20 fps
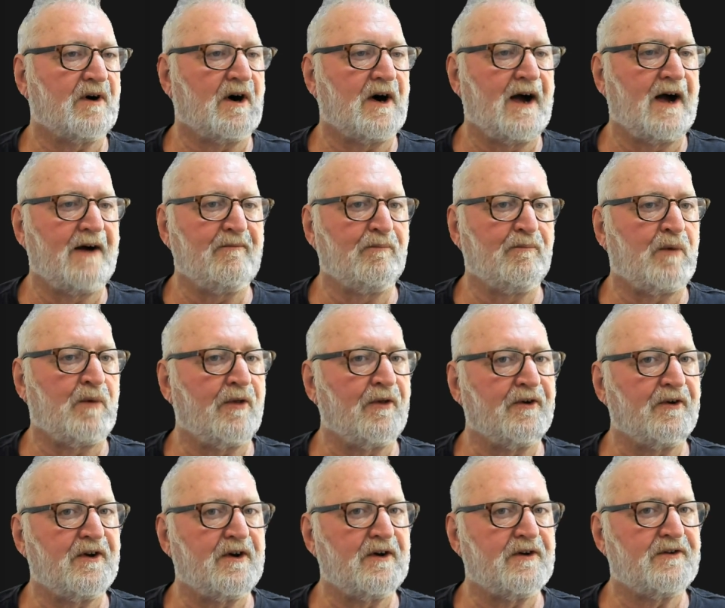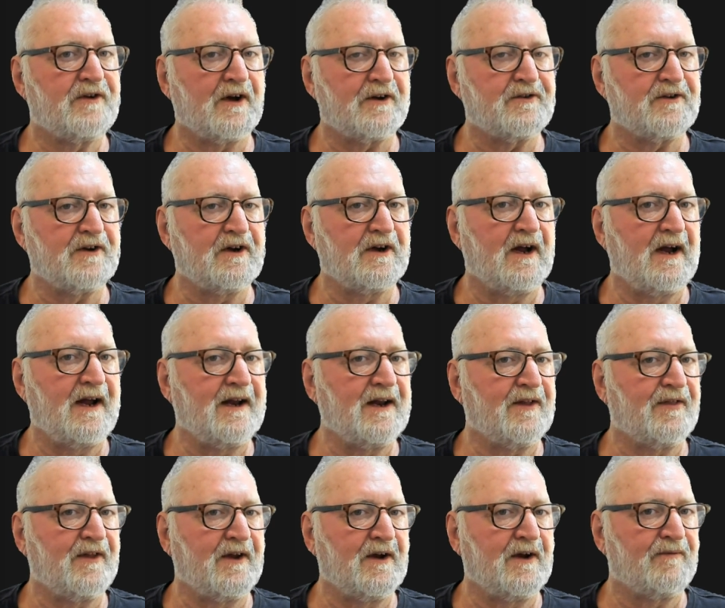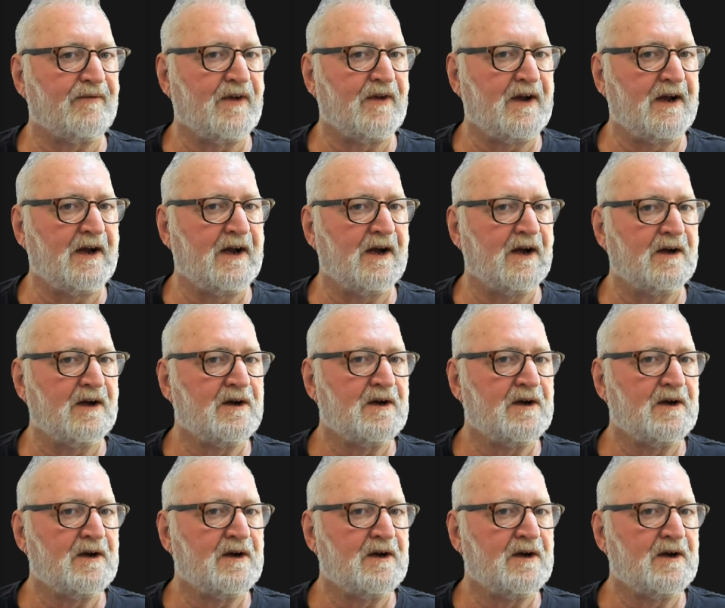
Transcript: Haven't bothered touching anything here